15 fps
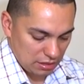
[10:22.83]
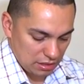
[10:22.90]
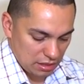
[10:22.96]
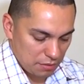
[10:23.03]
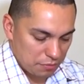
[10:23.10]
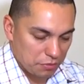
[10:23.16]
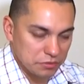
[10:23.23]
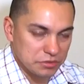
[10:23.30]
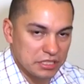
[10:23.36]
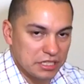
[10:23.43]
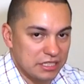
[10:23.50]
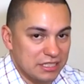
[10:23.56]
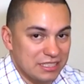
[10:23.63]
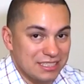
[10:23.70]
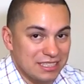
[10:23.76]
I won't say
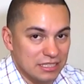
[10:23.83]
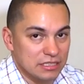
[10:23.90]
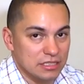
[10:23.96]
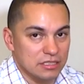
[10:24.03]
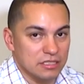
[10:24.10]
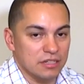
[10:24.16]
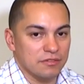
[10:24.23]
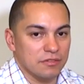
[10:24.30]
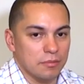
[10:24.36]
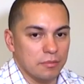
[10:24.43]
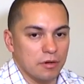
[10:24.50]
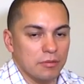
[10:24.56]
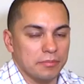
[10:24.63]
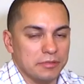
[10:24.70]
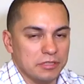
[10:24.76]
it doesn't serve a
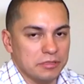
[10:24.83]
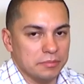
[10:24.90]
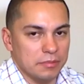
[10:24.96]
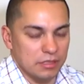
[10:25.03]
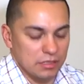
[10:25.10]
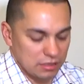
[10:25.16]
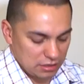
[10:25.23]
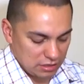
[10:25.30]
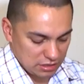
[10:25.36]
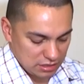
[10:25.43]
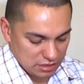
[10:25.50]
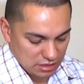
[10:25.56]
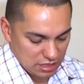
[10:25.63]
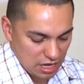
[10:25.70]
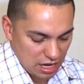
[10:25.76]
purpose, but
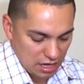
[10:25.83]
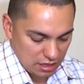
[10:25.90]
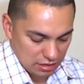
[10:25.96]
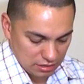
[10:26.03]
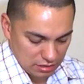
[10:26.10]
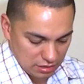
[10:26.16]
it's not